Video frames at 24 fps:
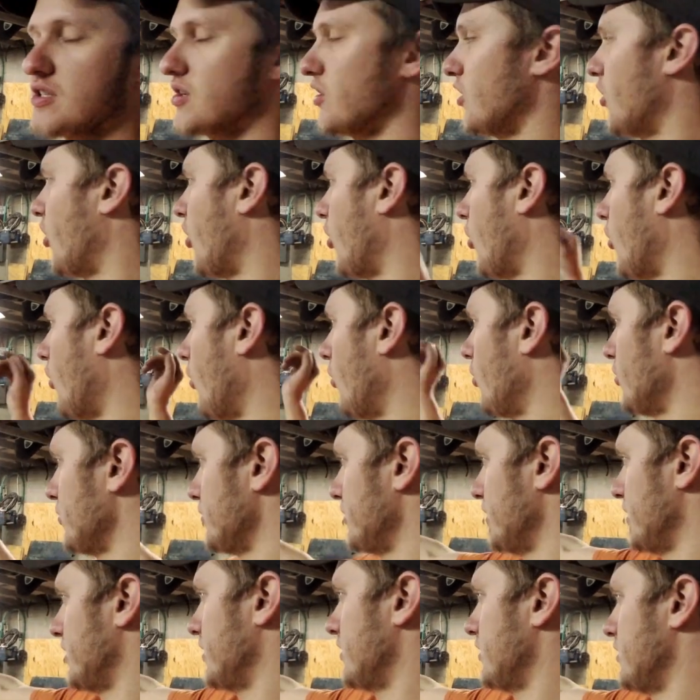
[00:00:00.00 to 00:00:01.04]
to
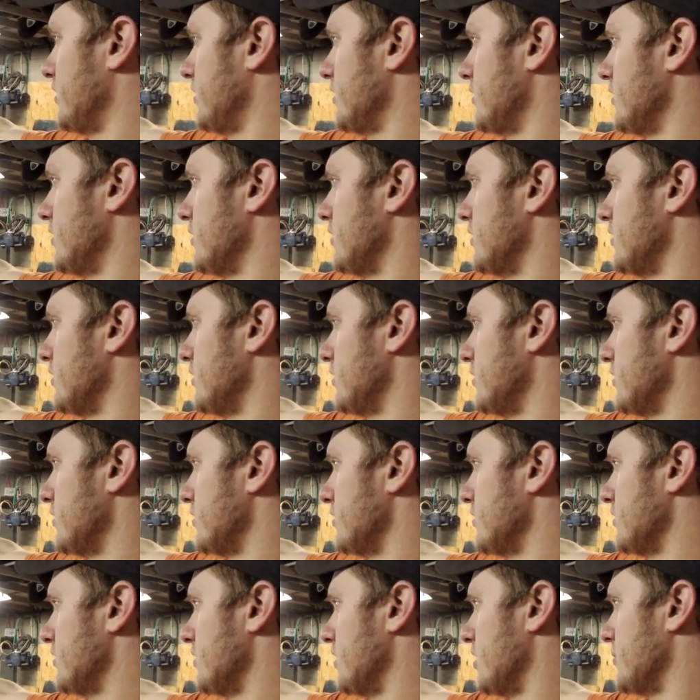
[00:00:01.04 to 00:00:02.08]
hold
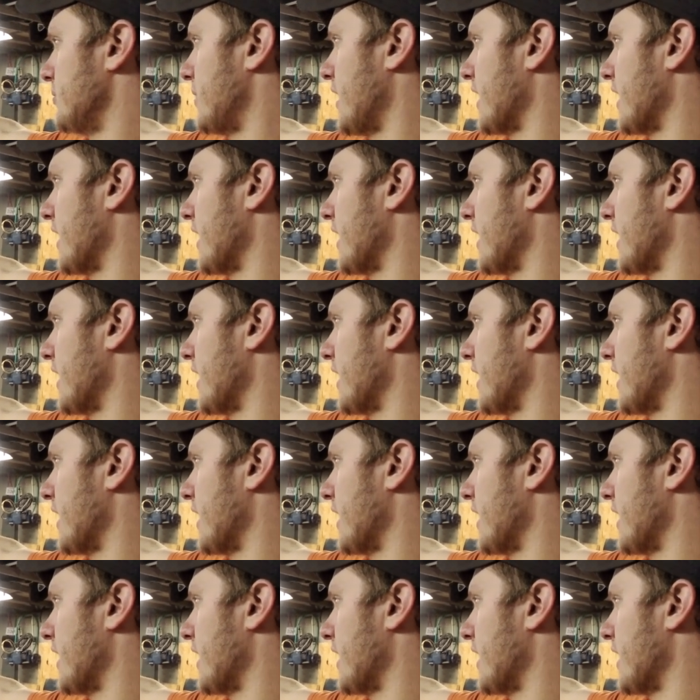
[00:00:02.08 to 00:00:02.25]
a